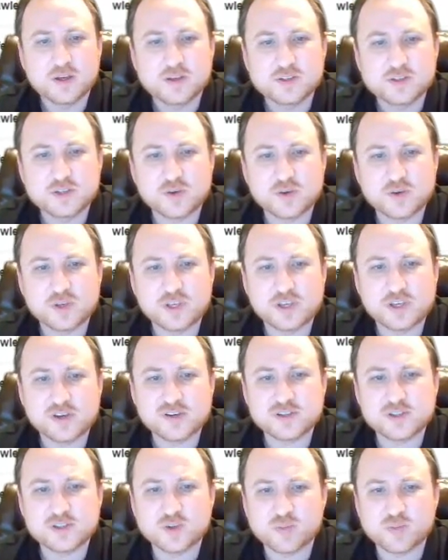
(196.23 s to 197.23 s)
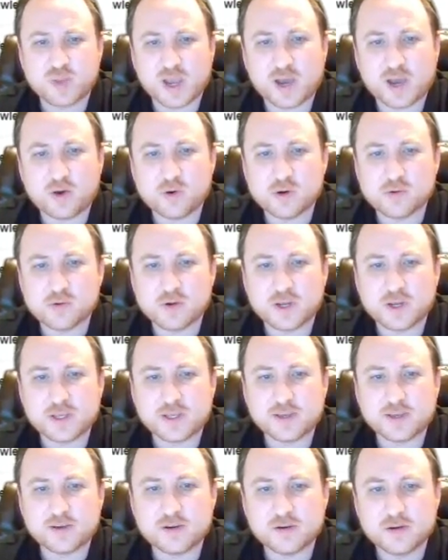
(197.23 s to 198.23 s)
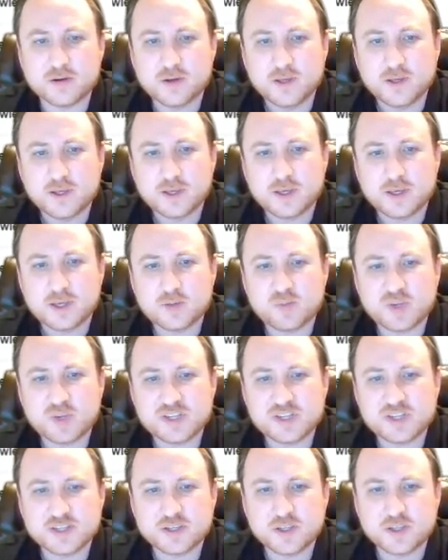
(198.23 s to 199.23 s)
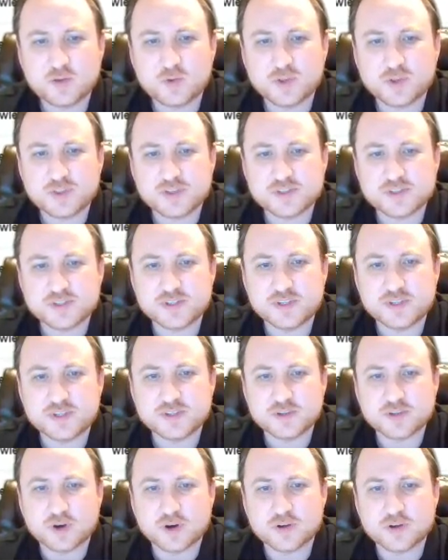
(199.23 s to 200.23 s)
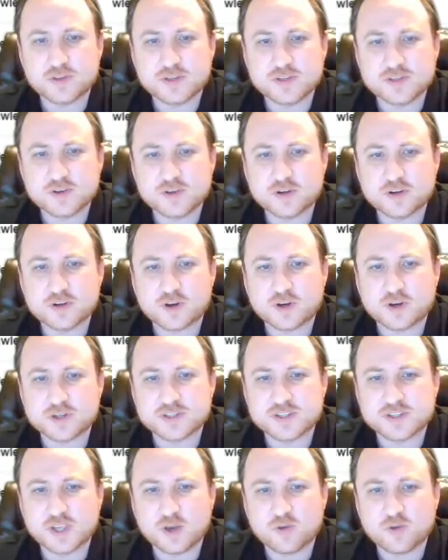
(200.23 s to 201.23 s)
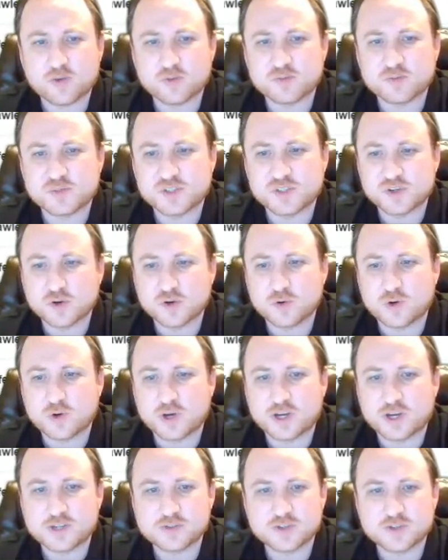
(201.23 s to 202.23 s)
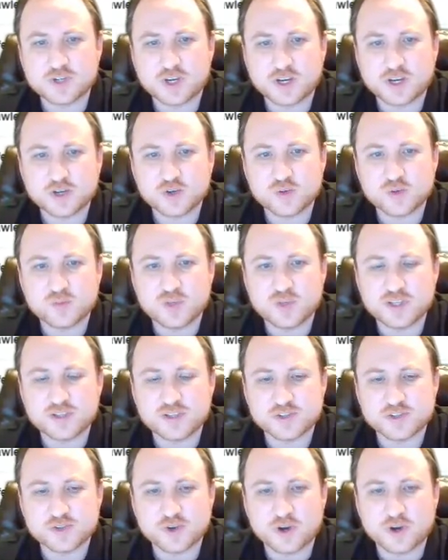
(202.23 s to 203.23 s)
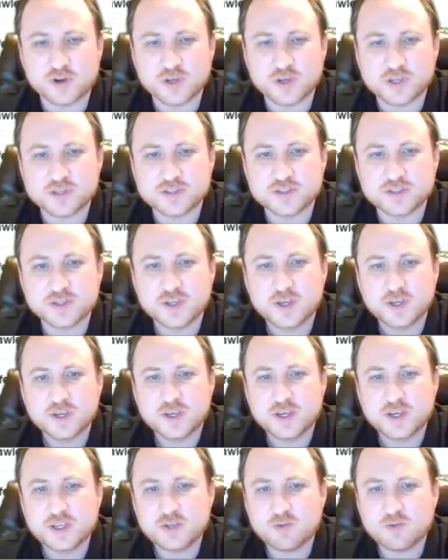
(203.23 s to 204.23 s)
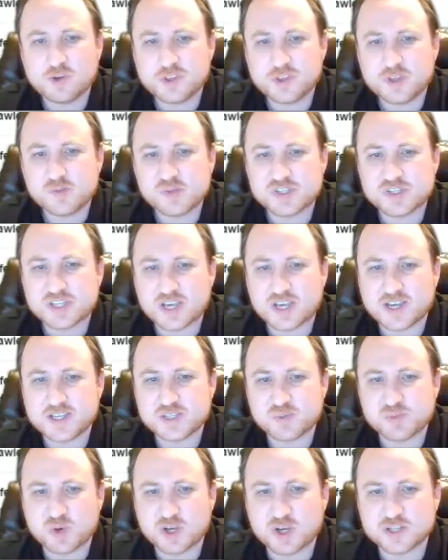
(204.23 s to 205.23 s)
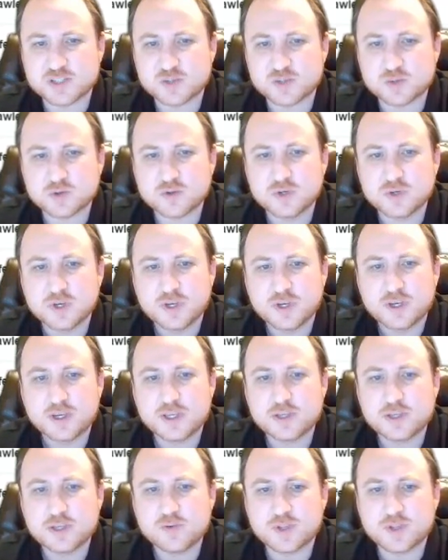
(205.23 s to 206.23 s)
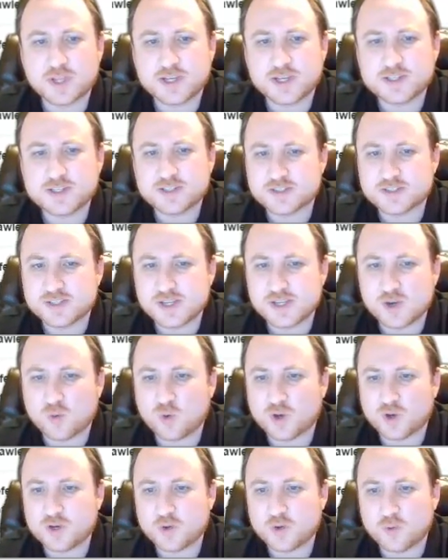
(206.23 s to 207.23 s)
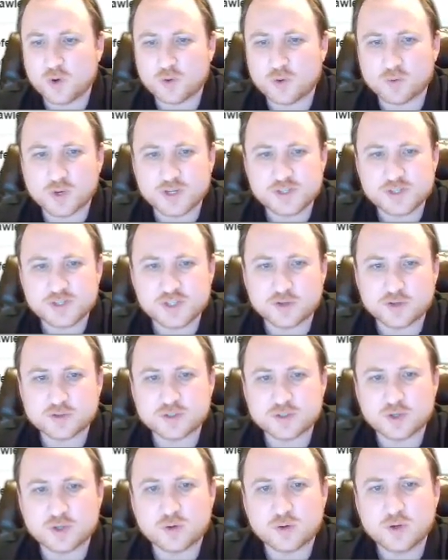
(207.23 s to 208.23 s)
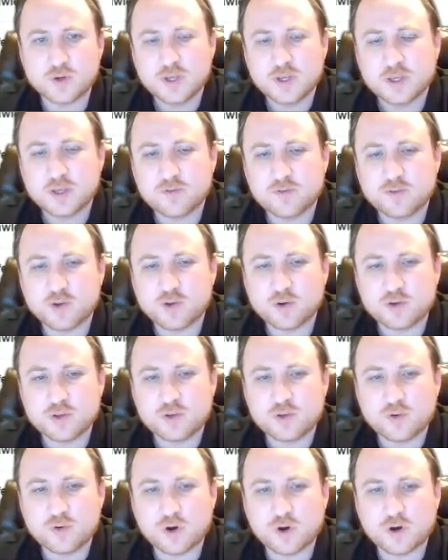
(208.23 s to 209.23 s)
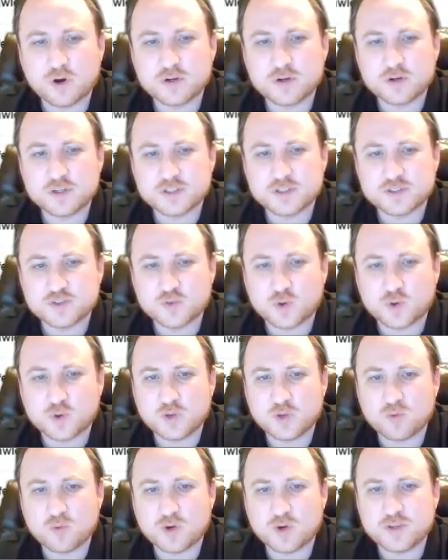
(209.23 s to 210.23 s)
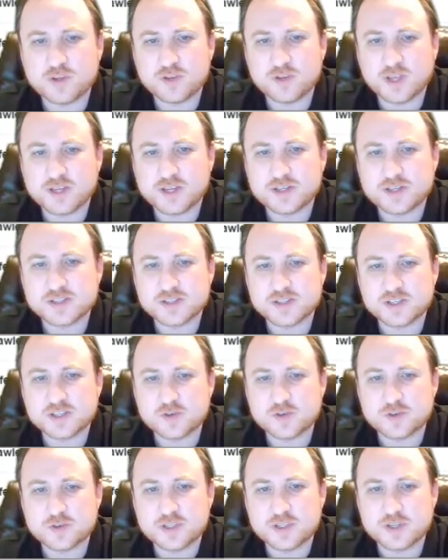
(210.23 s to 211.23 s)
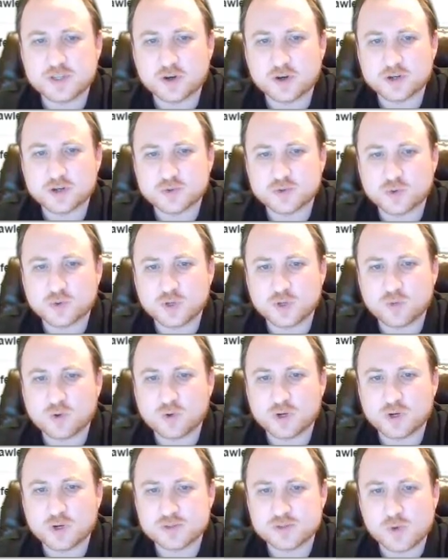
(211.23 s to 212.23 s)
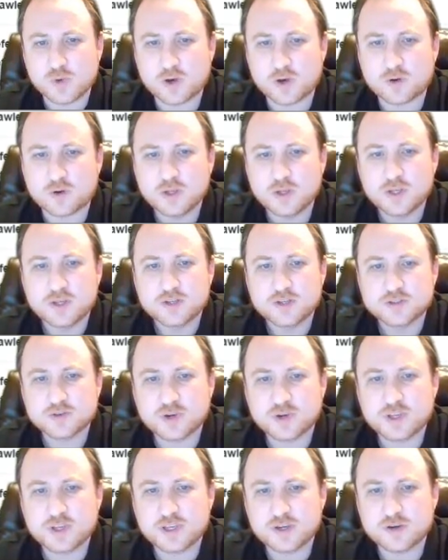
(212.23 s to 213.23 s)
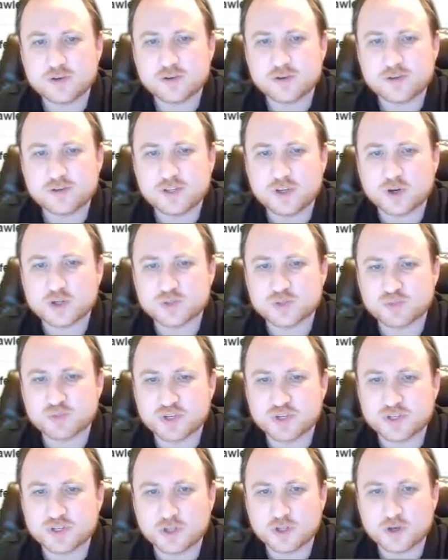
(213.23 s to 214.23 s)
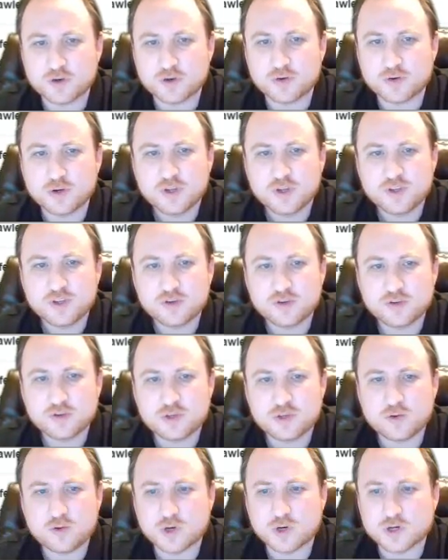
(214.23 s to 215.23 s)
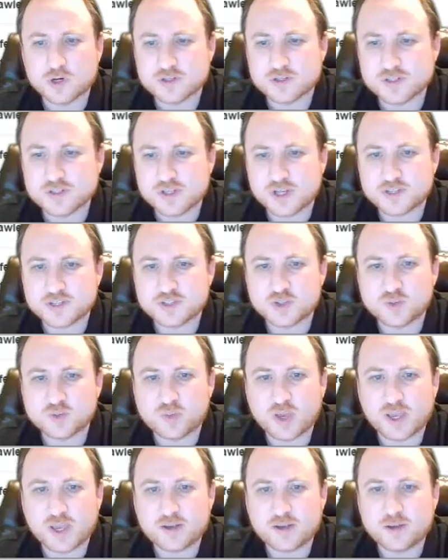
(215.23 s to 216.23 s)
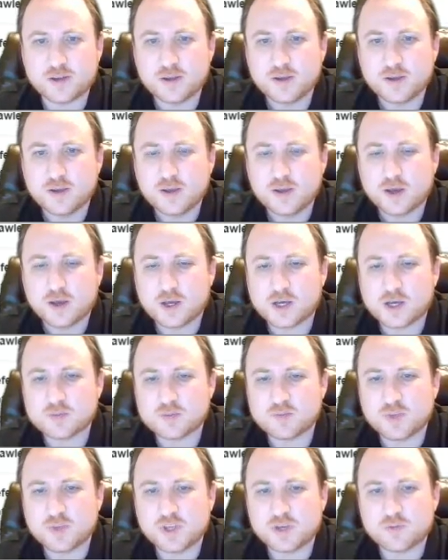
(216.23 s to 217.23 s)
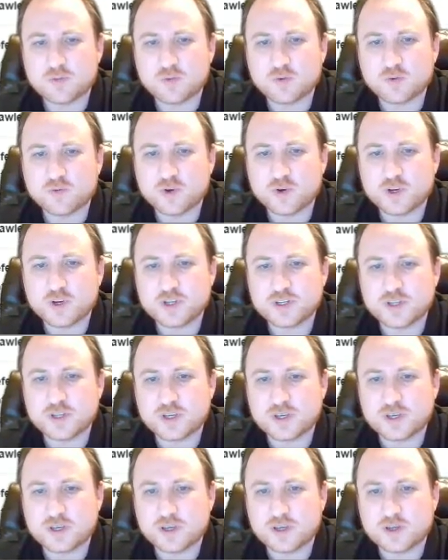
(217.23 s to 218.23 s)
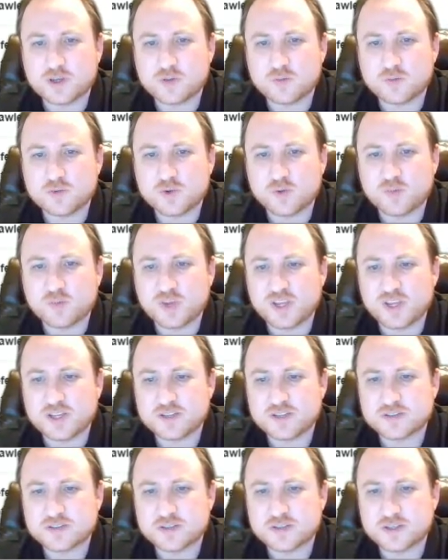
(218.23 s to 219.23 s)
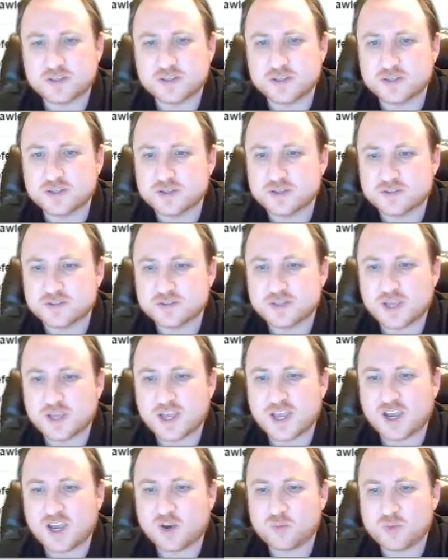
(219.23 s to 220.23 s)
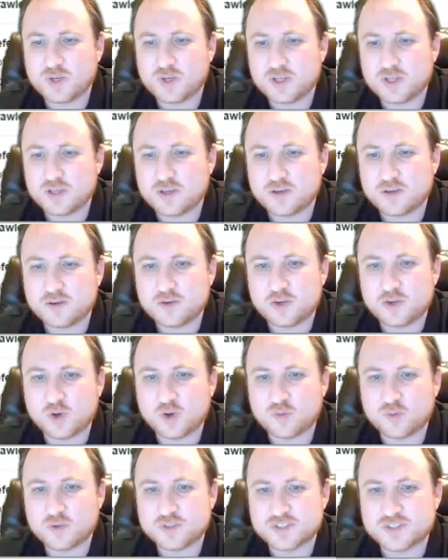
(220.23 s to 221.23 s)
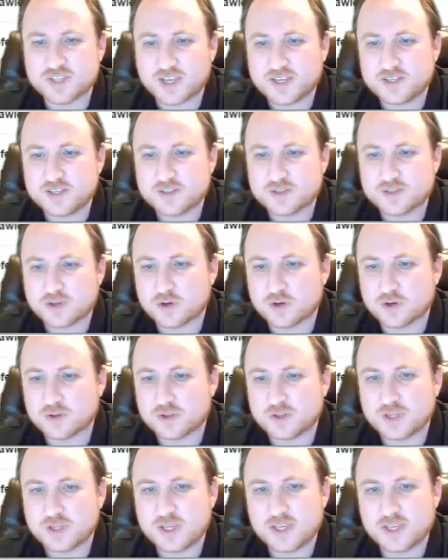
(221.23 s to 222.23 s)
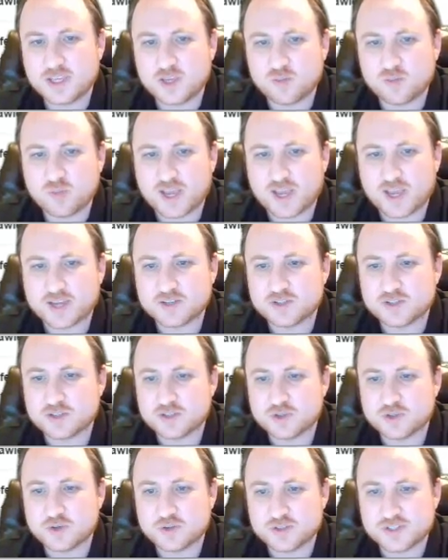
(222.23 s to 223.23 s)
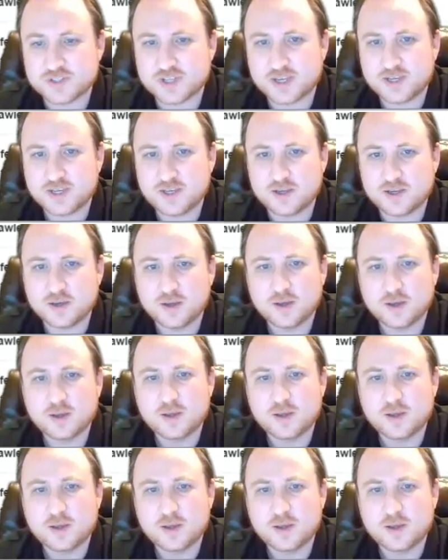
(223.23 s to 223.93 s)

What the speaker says: So here's your power right here. And basically what these are on a scale from 0 to 100, 100 being the strongest. And you want them as high as possible. And you would like to see a 1-to-1 ratio. So if your UR is 21, you'd like to see your DR 21 as well. So right here, your DR is pretty low. Your UR is not too bad. And referring domains is how many sites are linking back to your site.